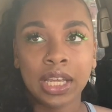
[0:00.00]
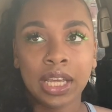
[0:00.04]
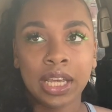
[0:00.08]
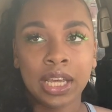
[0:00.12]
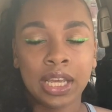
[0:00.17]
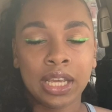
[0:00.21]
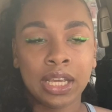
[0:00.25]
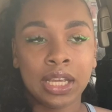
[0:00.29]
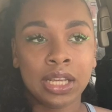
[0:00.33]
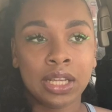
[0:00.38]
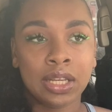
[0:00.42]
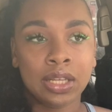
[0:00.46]

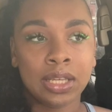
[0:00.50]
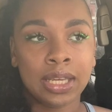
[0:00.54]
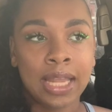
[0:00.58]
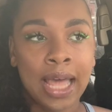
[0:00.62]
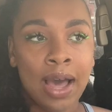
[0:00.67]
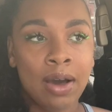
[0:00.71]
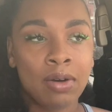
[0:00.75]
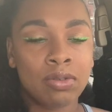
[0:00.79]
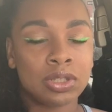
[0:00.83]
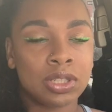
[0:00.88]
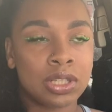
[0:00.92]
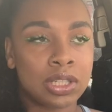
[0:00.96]
And
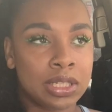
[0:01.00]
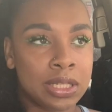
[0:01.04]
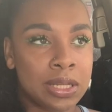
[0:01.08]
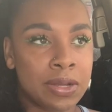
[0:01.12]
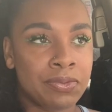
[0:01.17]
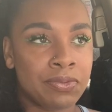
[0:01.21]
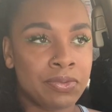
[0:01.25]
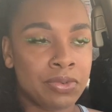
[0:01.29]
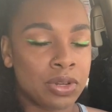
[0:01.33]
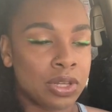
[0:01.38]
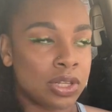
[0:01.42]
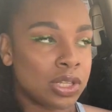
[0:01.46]
that was the
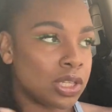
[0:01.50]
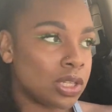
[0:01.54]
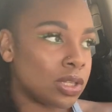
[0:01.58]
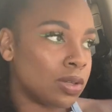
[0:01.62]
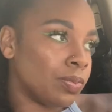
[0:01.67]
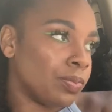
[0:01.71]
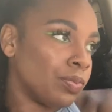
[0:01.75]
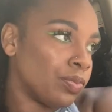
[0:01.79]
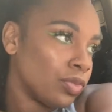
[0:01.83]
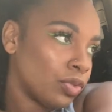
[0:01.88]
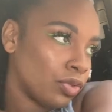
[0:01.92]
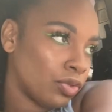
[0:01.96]

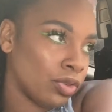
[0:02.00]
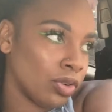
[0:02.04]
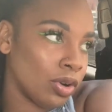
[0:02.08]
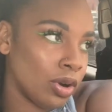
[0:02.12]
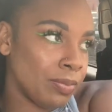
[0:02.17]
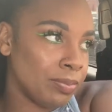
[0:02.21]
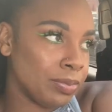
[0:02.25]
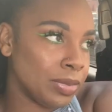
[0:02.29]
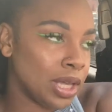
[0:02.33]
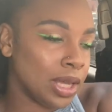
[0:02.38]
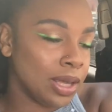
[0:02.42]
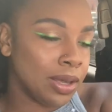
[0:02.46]
difference
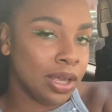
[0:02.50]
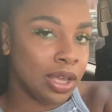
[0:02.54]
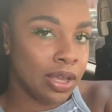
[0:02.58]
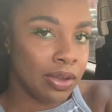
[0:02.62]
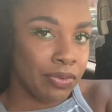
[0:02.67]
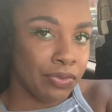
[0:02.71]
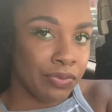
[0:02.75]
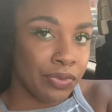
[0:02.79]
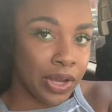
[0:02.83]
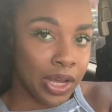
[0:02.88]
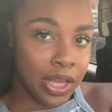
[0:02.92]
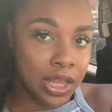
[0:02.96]
from me
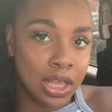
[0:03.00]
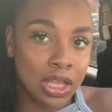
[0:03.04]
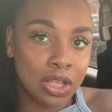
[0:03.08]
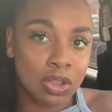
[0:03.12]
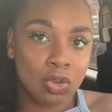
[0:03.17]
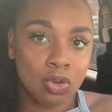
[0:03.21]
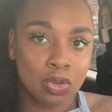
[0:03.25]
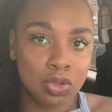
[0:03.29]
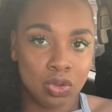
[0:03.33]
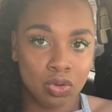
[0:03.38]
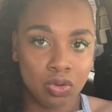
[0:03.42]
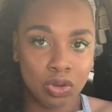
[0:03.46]

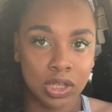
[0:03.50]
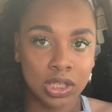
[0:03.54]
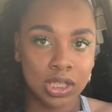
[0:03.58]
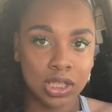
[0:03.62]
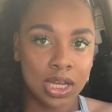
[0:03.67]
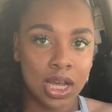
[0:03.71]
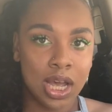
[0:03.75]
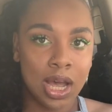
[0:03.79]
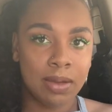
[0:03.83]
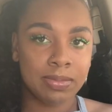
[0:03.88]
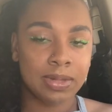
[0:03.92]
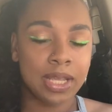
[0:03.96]
failing those 3
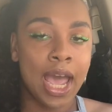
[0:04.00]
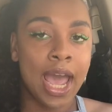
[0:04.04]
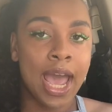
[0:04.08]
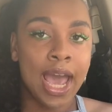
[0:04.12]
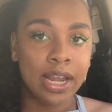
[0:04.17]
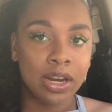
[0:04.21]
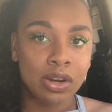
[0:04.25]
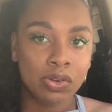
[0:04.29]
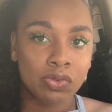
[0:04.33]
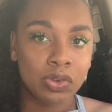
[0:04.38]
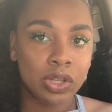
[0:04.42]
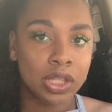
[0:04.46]
times. I
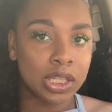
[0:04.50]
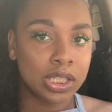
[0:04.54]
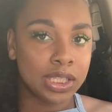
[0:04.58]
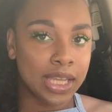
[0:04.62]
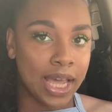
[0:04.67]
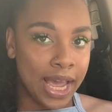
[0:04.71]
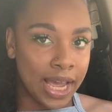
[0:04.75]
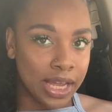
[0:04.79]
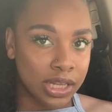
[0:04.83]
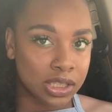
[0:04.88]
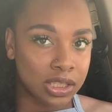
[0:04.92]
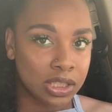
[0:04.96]
had to really
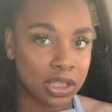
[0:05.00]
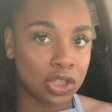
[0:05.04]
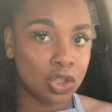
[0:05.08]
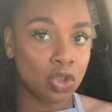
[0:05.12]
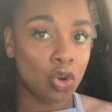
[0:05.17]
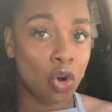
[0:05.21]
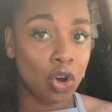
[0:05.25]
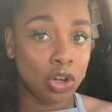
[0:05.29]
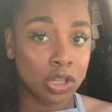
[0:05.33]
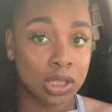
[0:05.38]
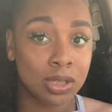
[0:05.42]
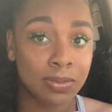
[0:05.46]
actually
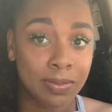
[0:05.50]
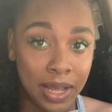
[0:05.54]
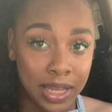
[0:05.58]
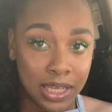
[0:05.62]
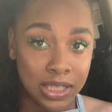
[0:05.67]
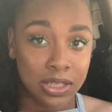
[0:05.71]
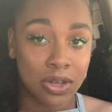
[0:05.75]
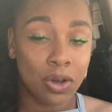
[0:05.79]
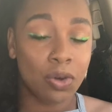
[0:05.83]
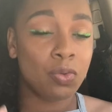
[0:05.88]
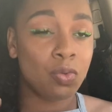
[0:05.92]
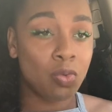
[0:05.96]
talk to
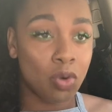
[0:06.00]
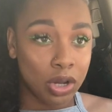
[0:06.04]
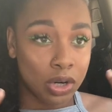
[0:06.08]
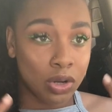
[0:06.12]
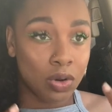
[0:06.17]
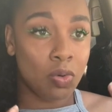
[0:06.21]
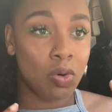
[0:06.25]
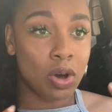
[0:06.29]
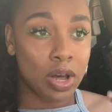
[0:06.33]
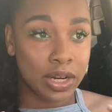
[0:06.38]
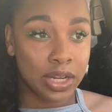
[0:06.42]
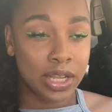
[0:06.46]
myself
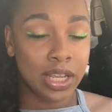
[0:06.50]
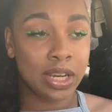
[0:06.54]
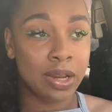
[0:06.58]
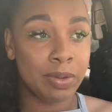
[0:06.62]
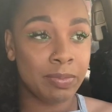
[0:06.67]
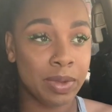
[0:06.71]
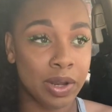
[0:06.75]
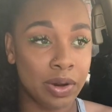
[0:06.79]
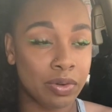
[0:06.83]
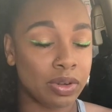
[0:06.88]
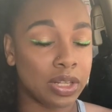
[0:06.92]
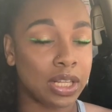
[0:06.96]
one-on-one in the
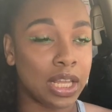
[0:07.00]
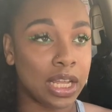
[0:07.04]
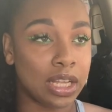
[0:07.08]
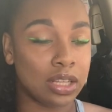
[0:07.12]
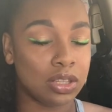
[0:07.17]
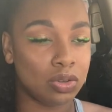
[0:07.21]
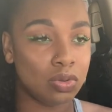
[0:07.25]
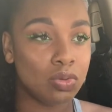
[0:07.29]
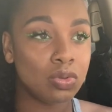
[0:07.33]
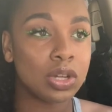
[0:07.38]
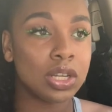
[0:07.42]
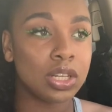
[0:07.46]
mirror, like,
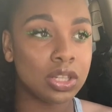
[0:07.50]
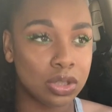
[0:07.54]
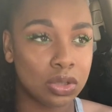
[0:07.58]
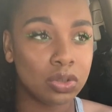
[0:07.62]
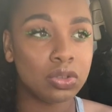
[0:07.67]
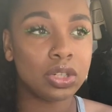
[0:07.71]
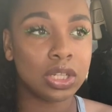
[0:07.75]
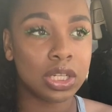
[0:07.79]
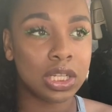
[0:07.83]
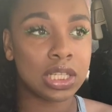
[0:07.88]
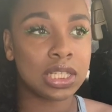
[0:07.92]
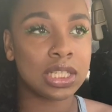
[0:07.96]
you can
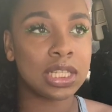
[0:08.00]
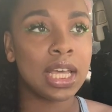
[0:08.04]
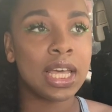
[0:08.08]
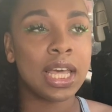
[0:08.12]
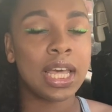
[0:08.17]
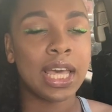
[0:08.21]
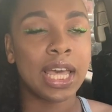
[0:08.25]
do this,